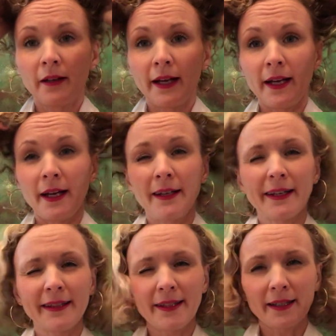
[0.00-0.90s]
And
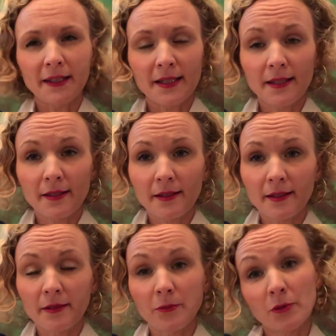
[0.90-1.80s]
I think that's
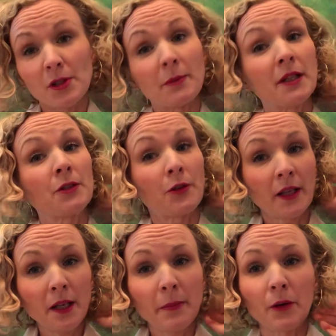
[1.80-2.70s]
something to
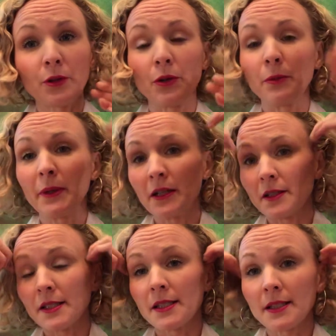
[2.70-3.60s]
think about though,
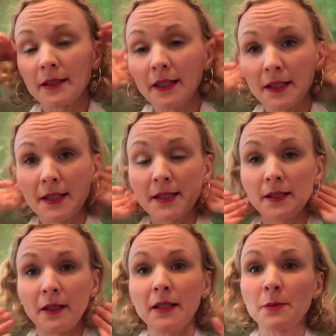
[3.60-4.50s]
because
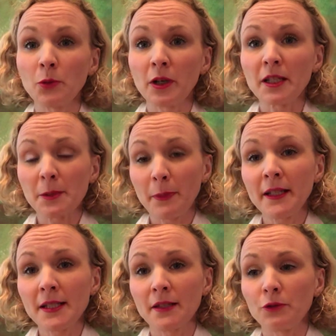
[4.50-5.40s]
it's more
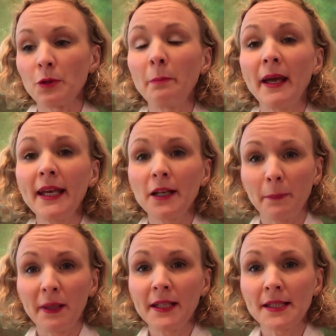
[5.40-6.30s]
expensive to make a
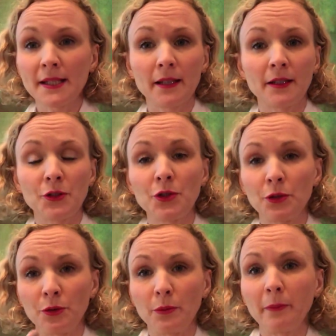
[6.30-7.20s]
pizza than
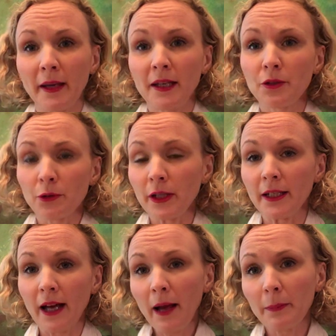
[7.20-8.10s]
to make
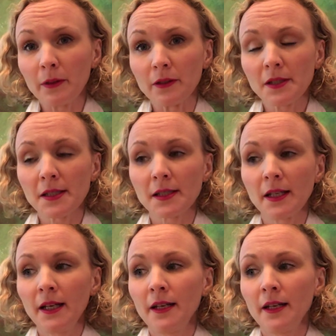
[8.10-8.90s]
3 apples.